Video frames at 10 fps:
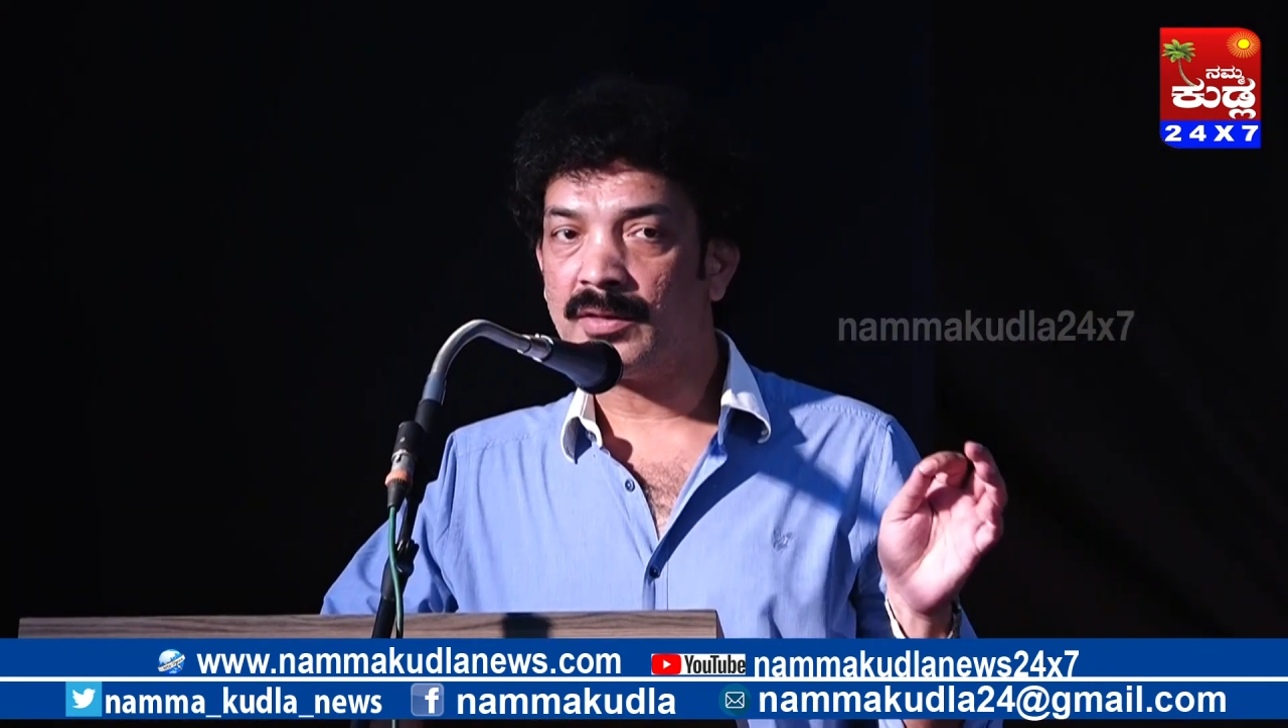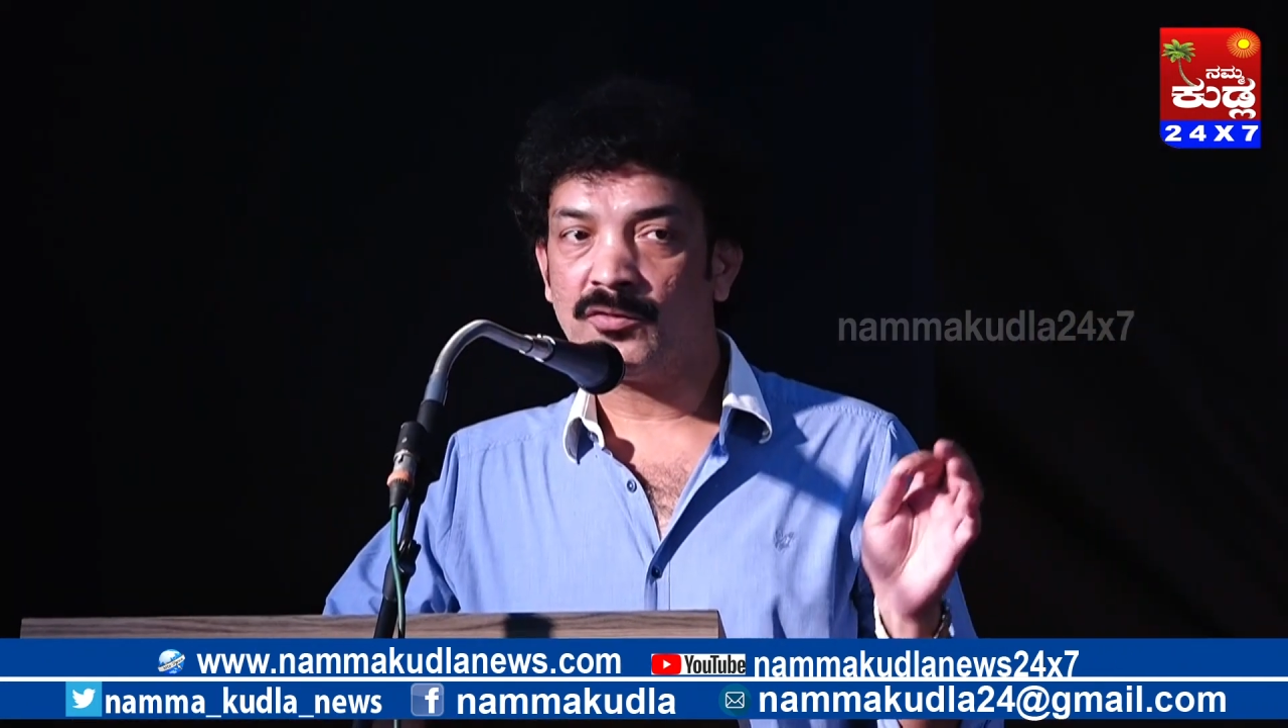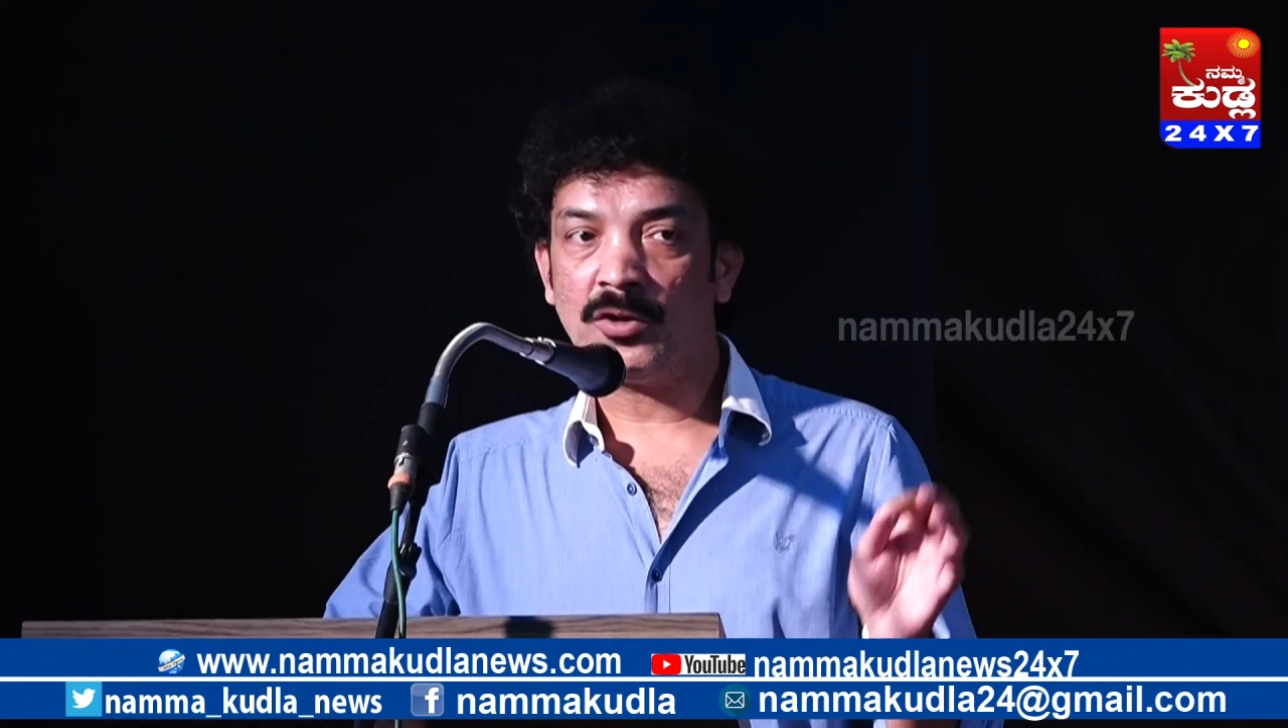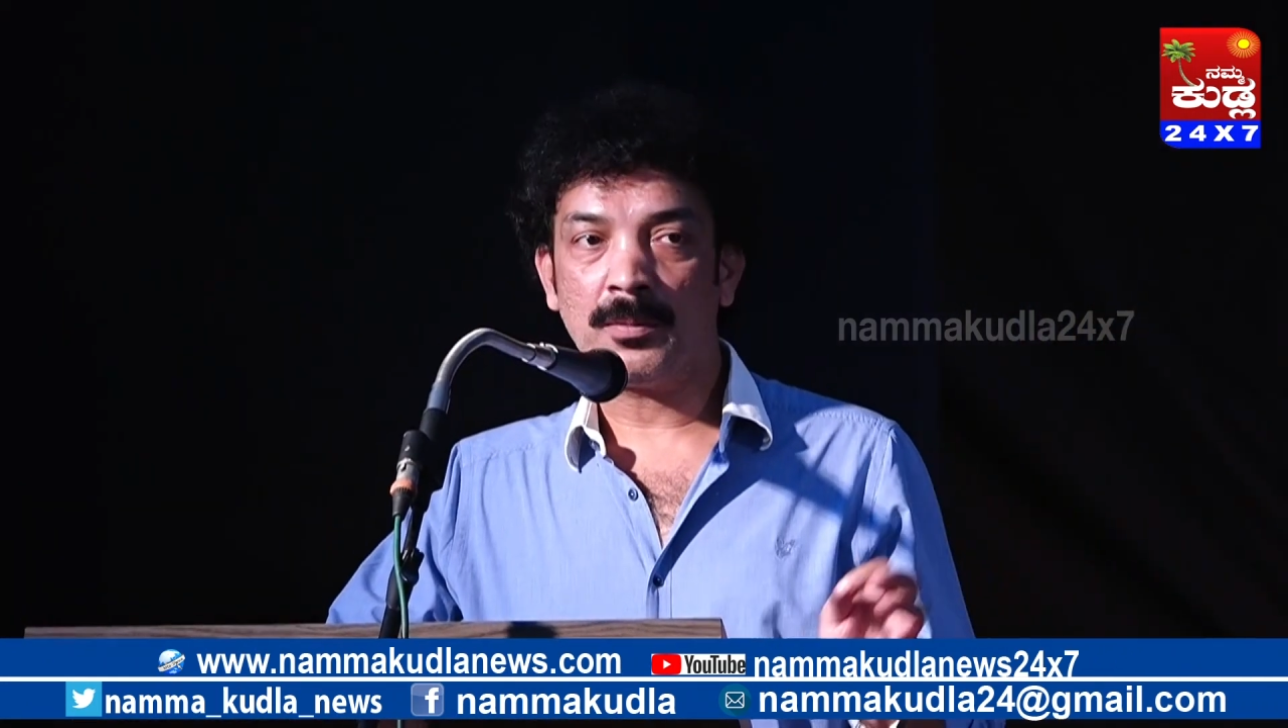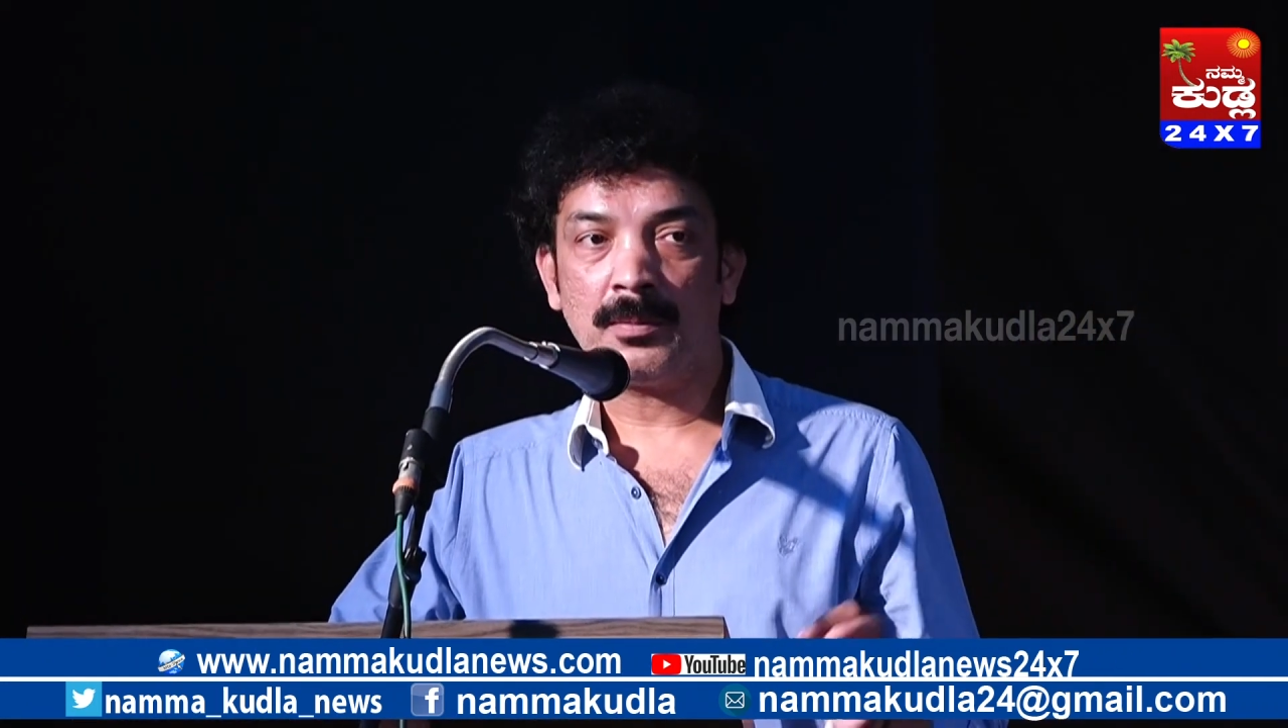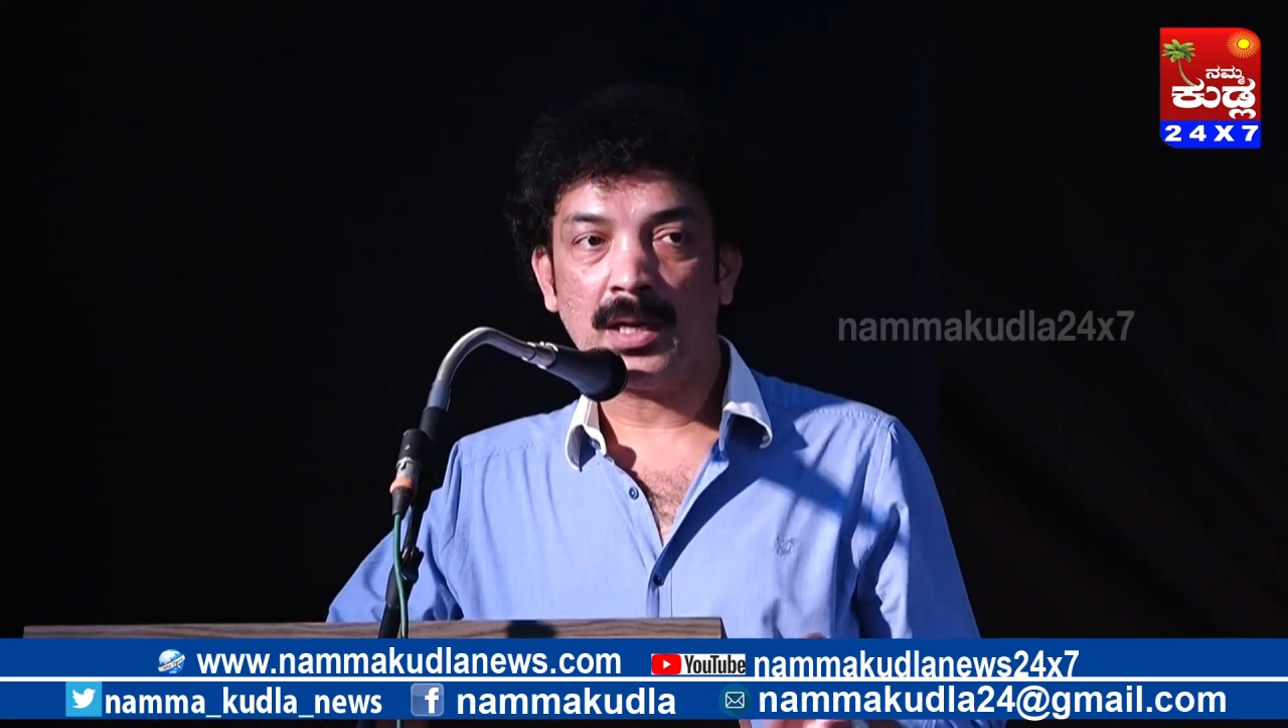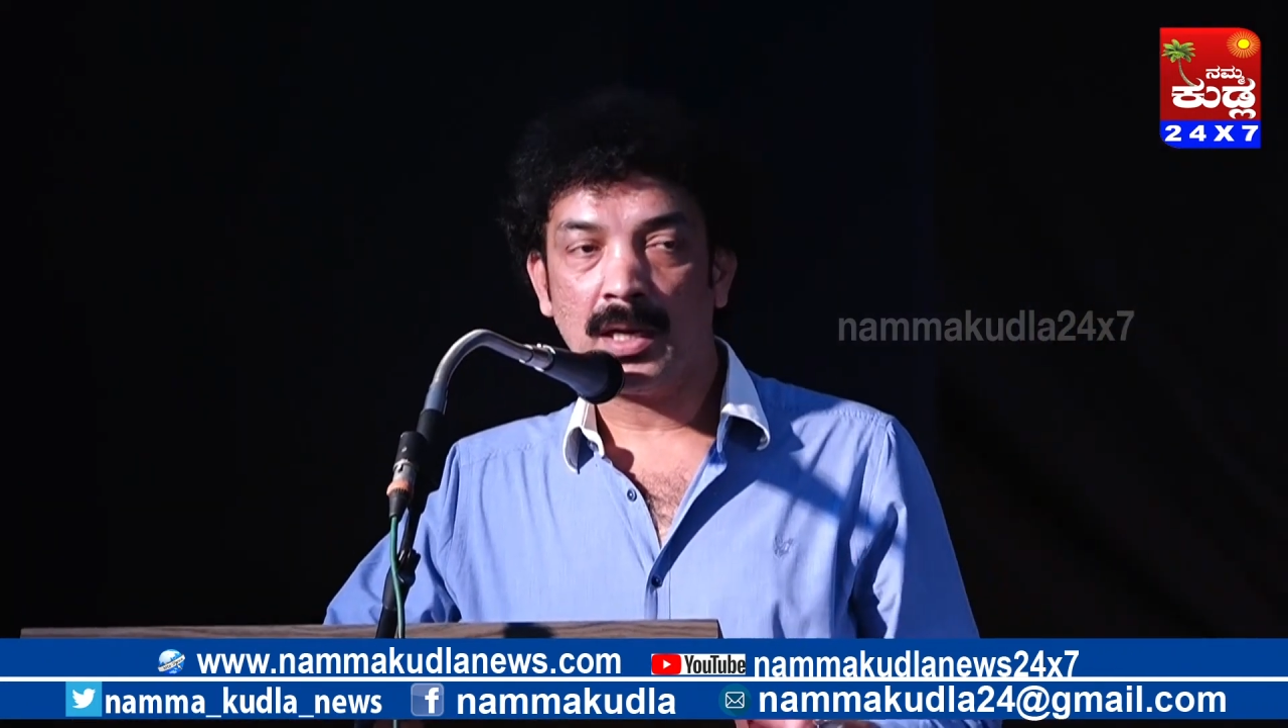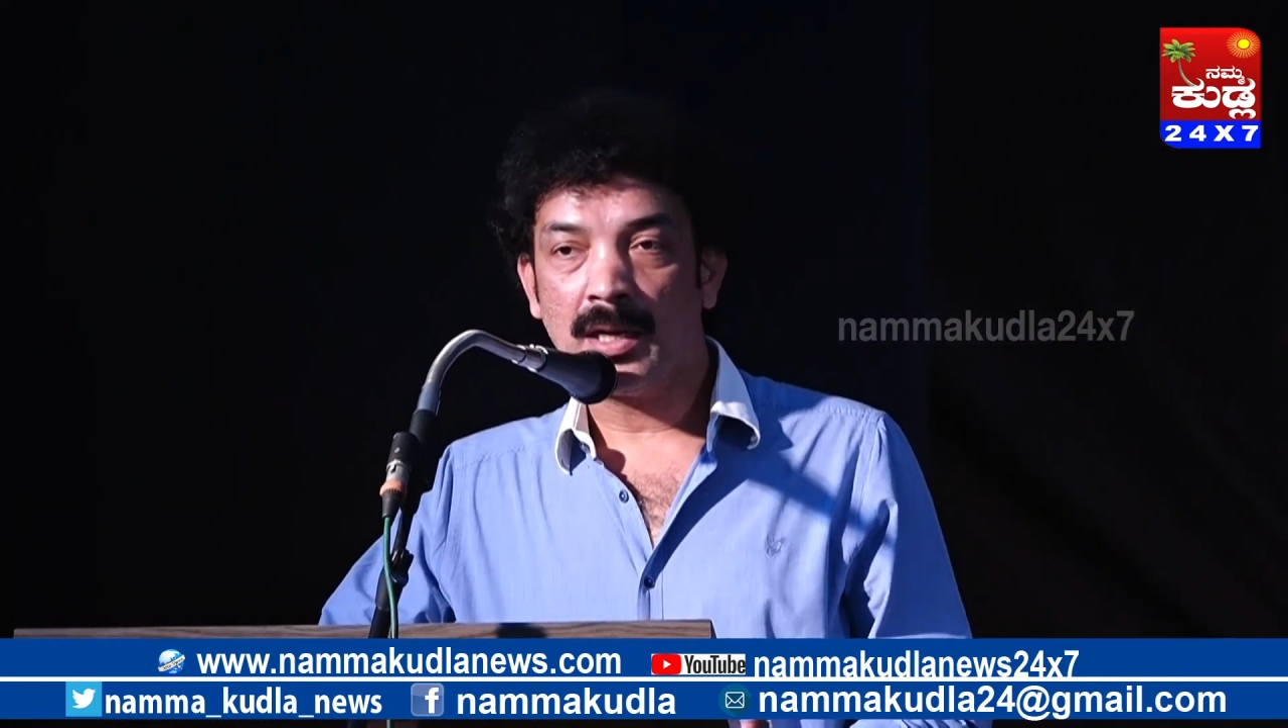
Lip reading: art form